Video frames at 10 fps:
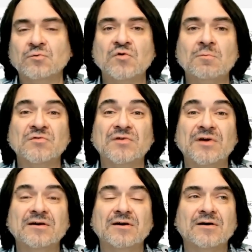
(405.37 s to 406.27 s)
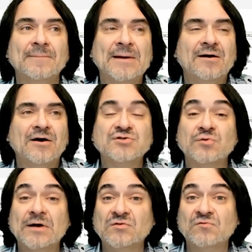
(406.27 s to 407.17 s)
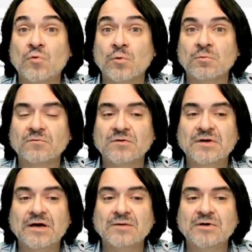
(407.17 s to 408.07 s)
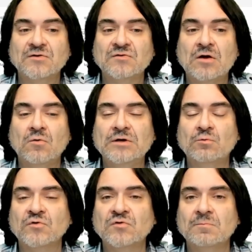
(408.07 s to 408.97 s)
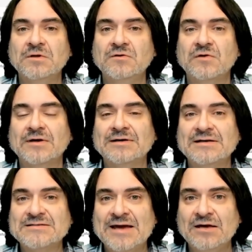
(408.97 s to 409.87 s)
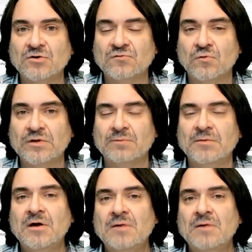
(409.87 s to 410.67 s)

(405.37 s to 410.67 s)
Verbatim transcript: It was almost like a, a transformer of the day because not only were some of these like a container for them,